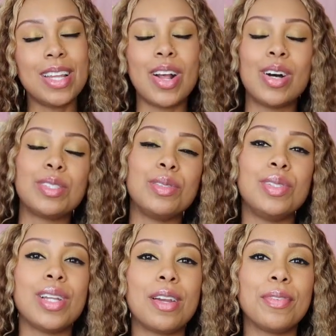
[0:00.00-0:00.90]
and also
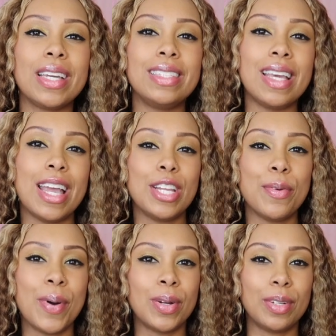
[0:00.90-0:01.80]
do not forget to hit
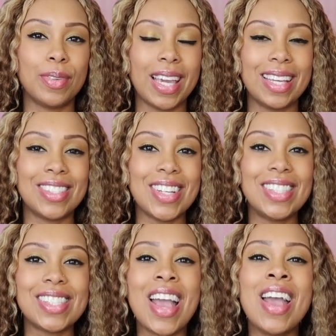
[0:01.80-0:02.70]
your bell notifications